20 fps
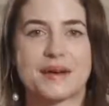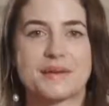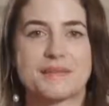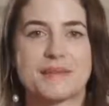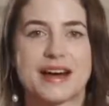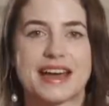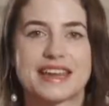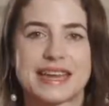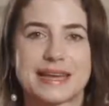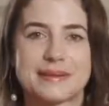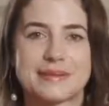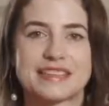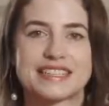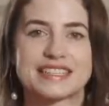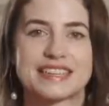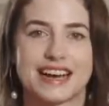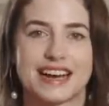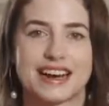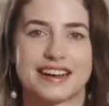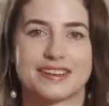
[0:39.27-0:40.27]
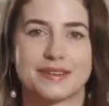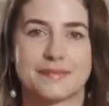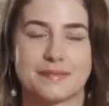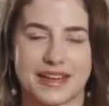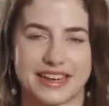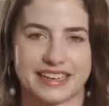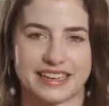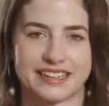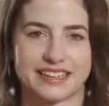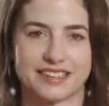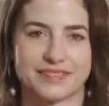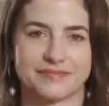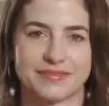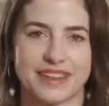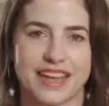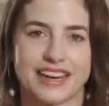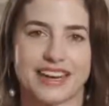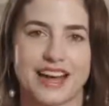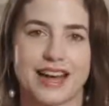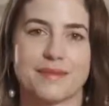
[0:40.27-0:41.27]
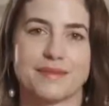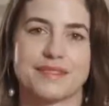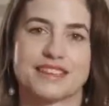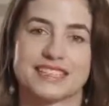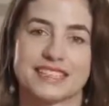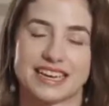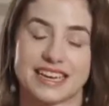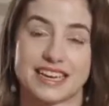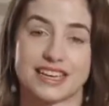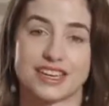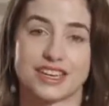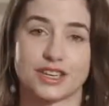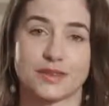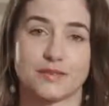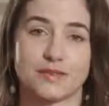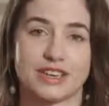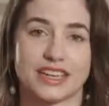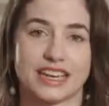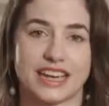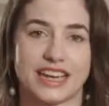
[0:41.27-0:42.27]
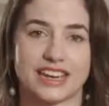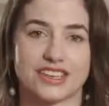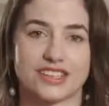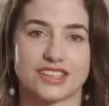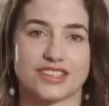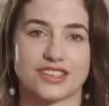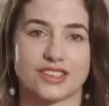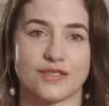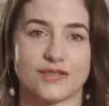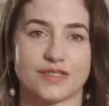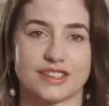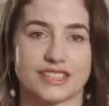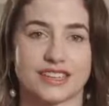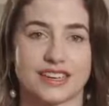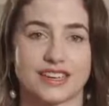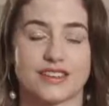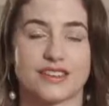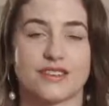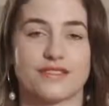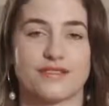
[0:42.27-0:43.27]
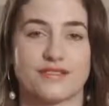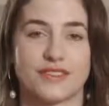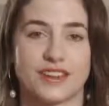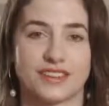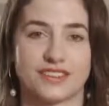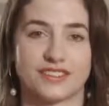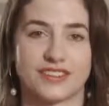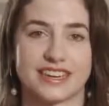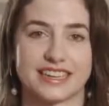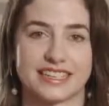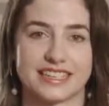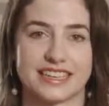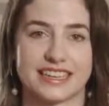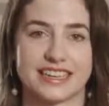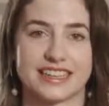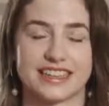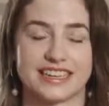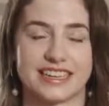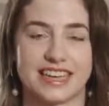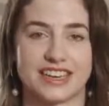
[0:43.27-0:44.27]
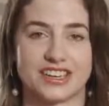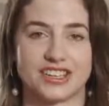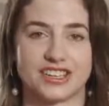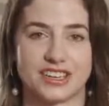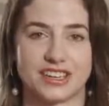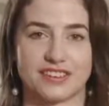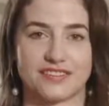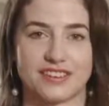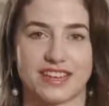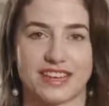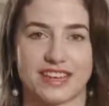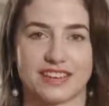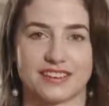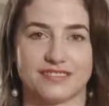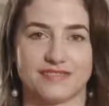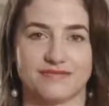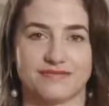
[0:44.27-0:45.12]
My name is Cara Becker and I am the Senior Communications Officer of Fundraising at the NGV.